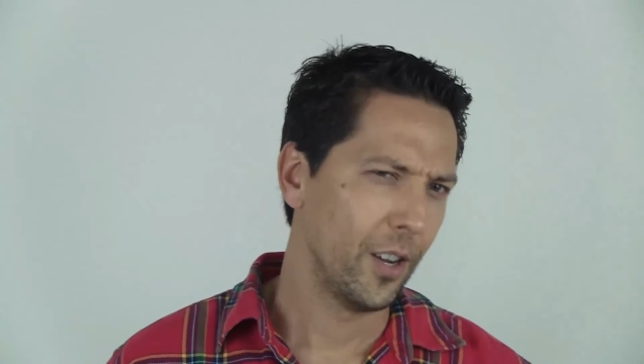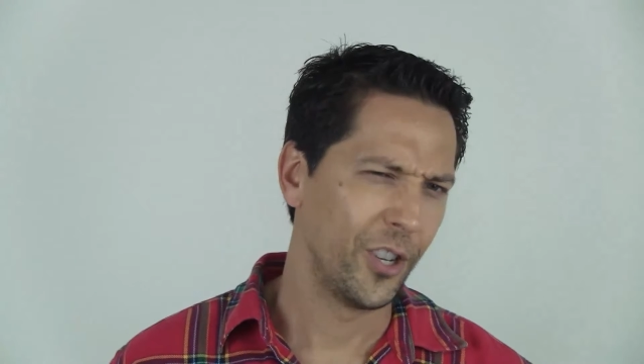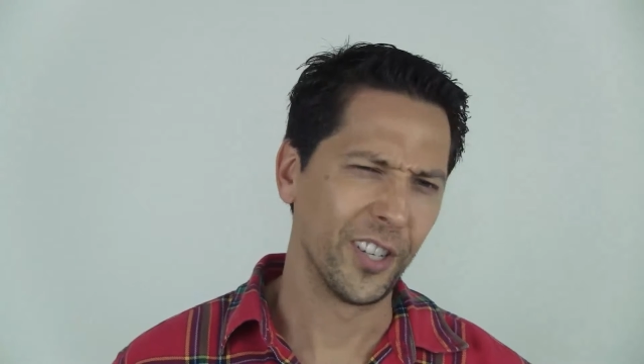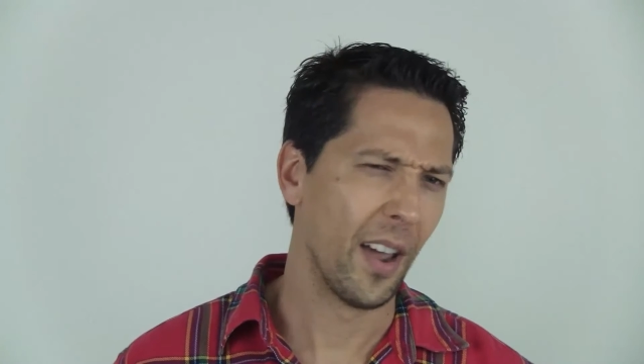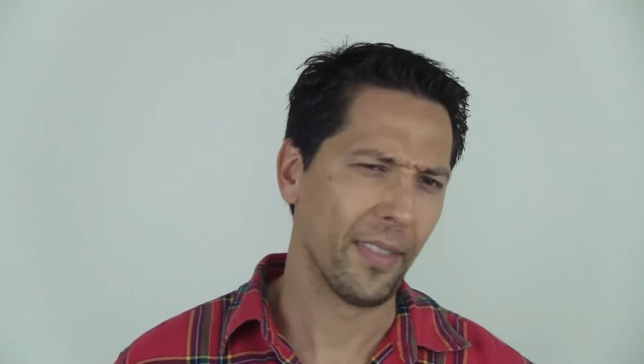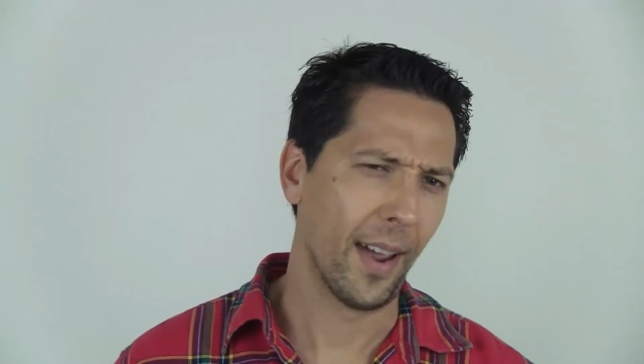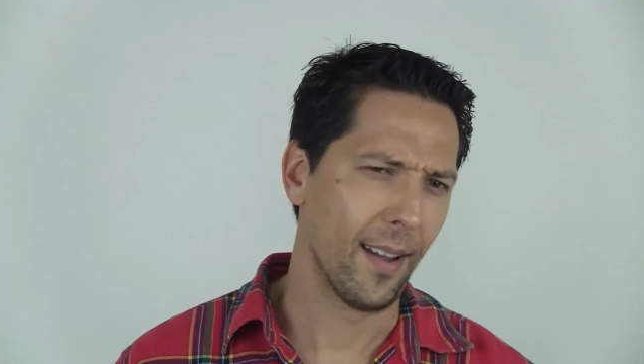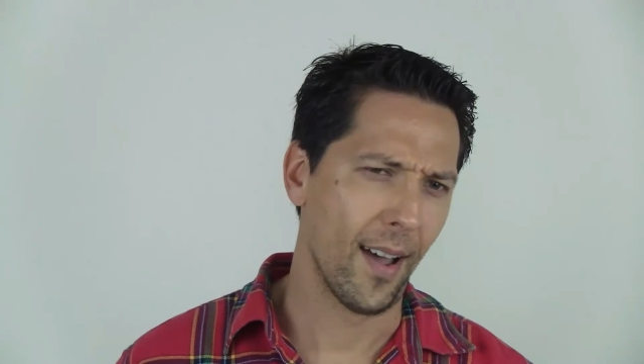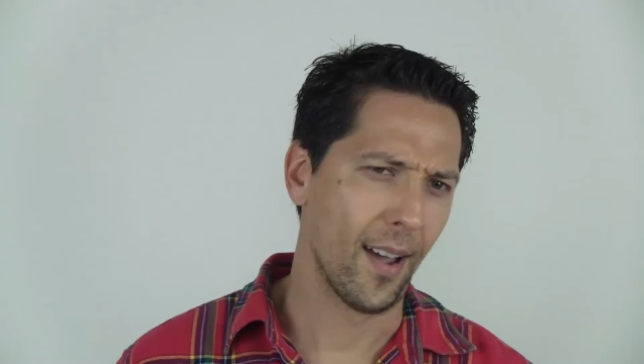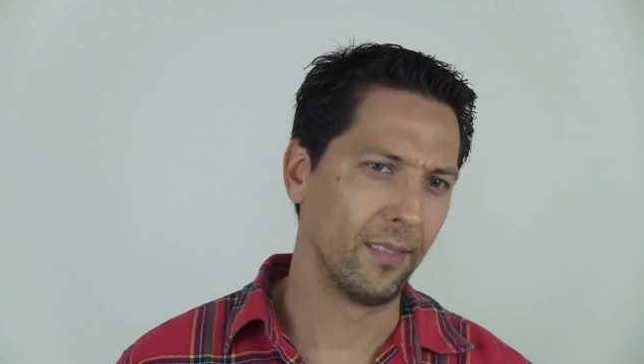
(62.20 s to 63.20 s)
She's not that
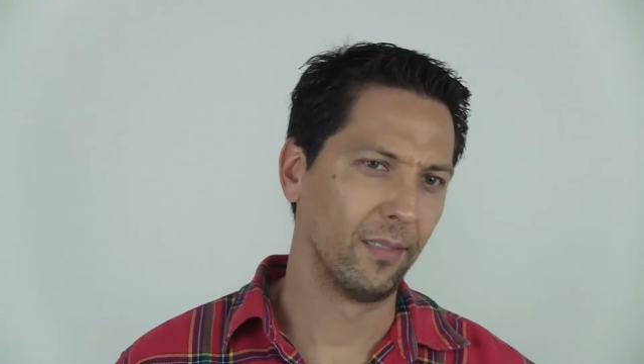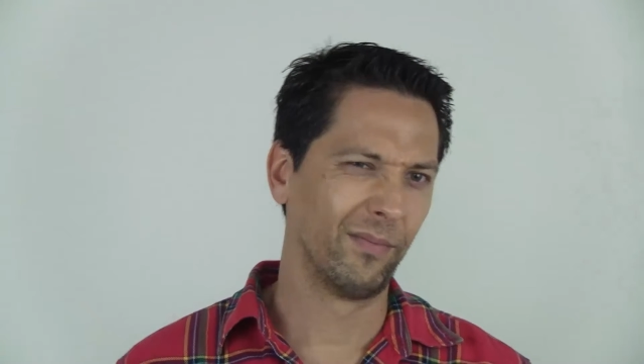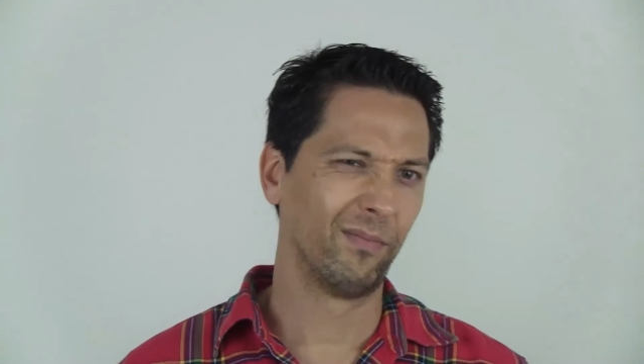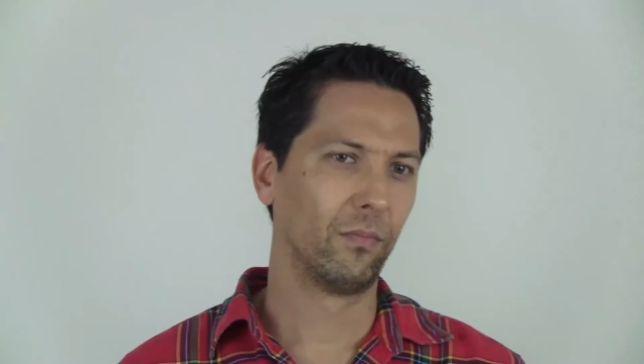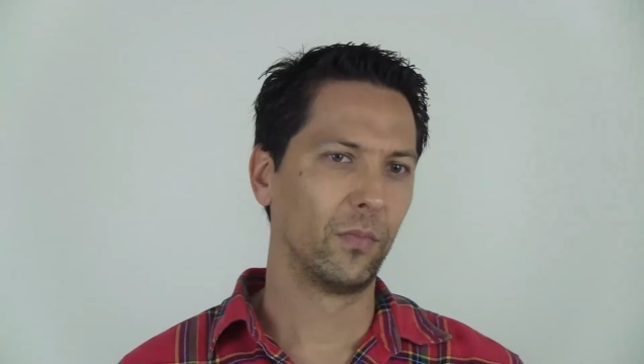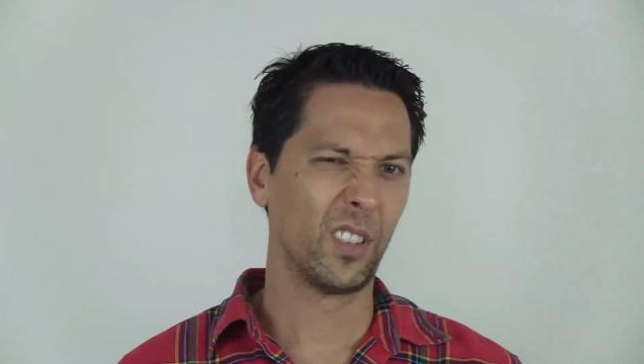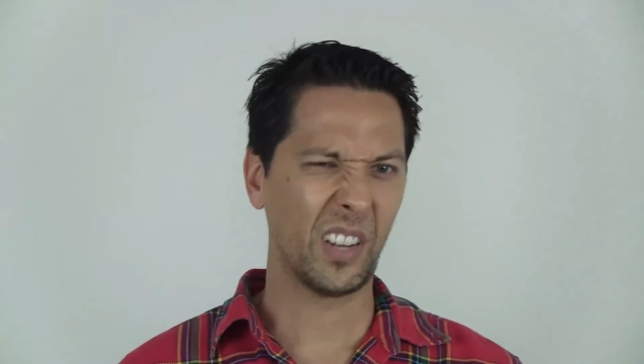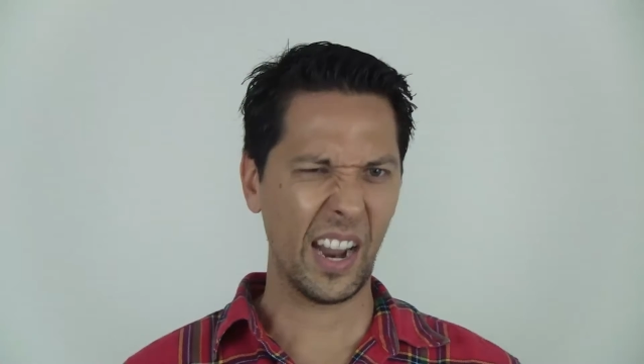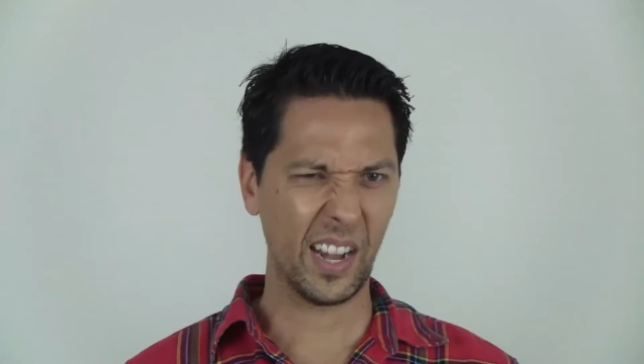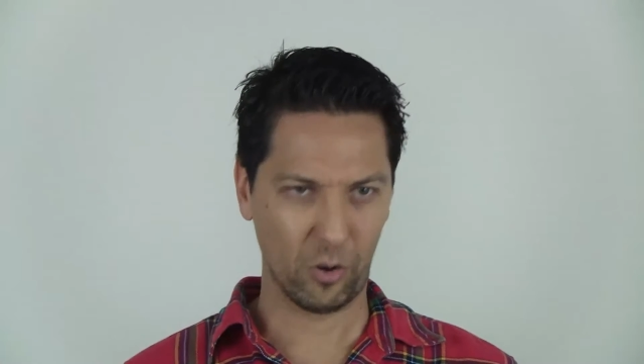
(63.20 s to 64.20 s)
hot. She's
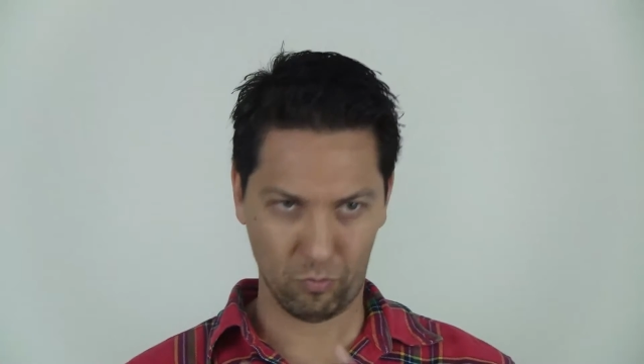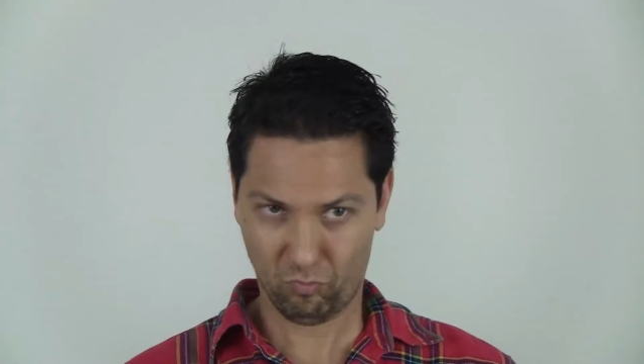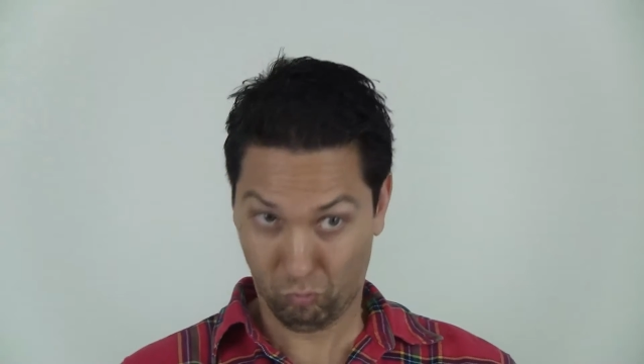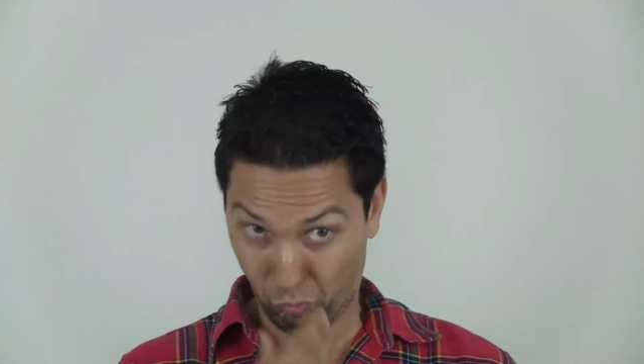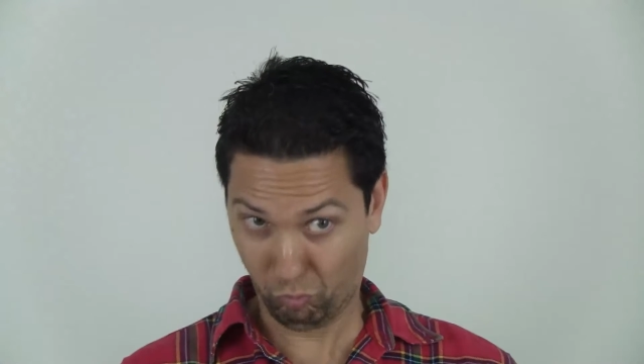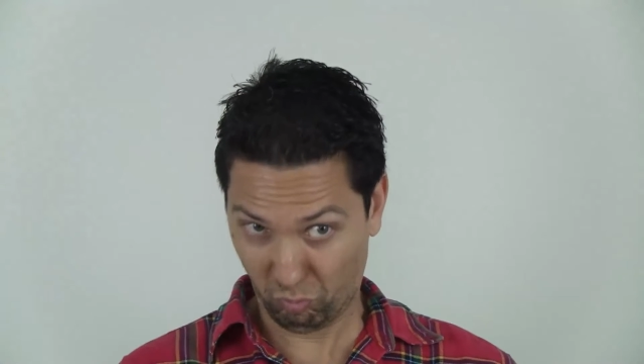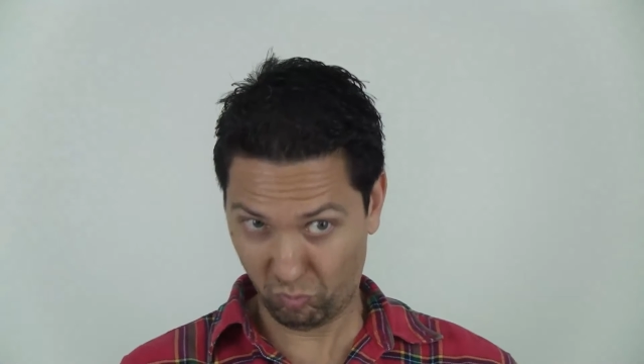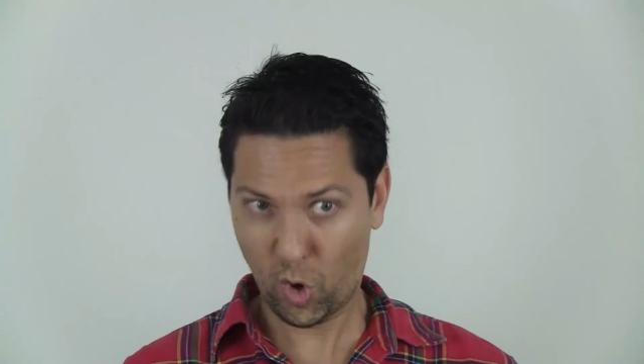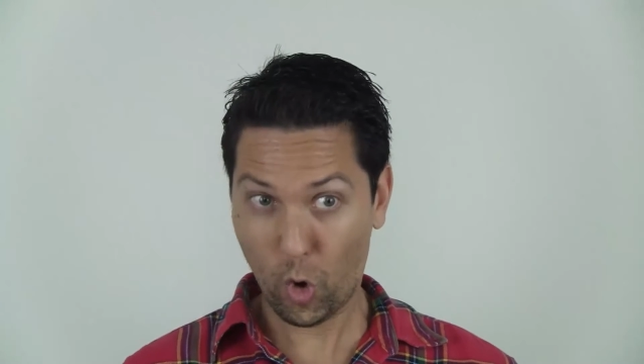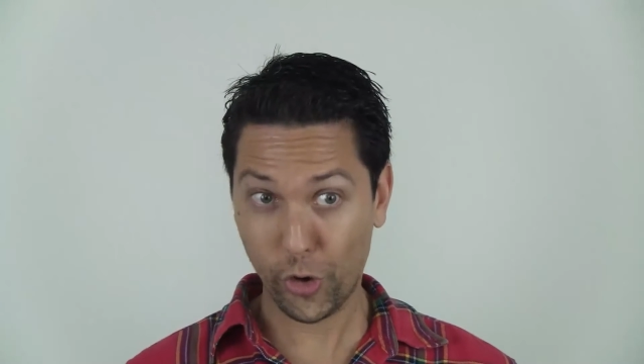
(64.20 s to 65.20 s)
kind of
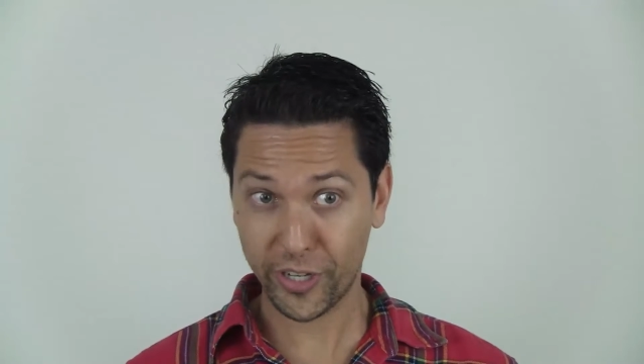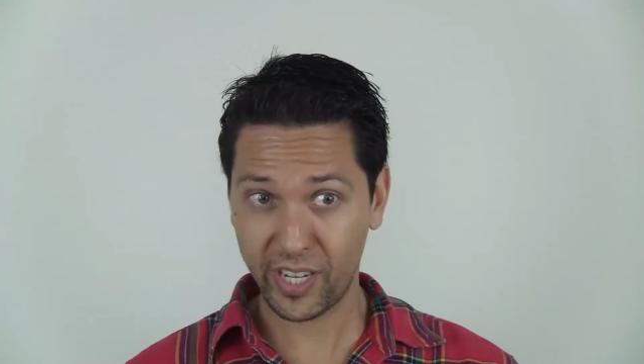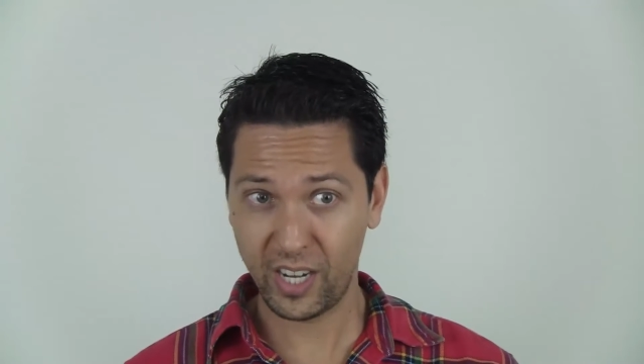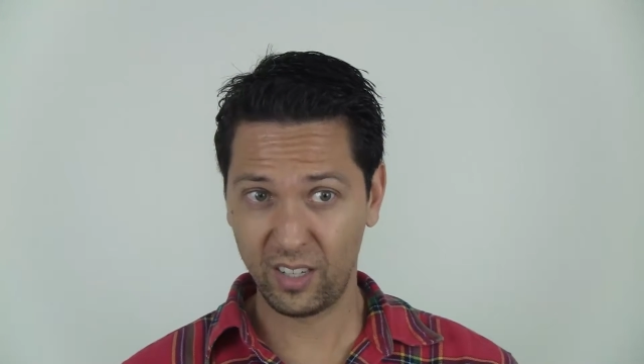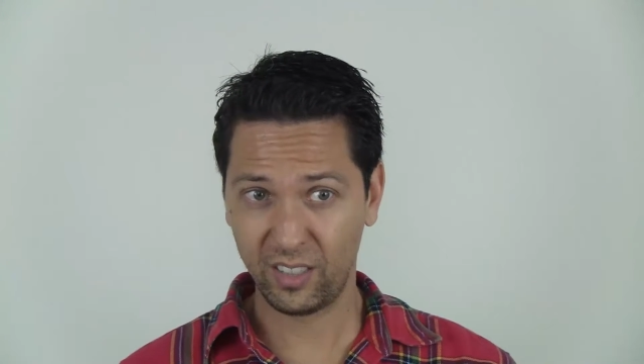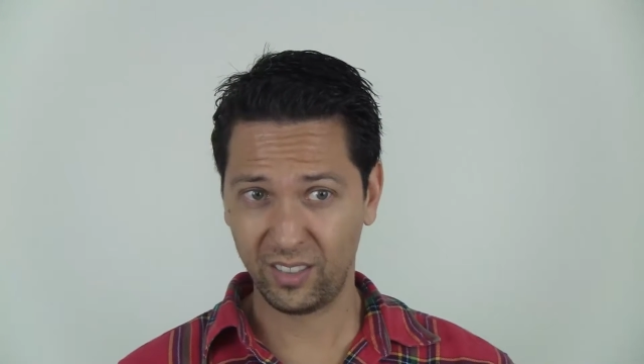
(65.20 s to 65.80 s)
horsey.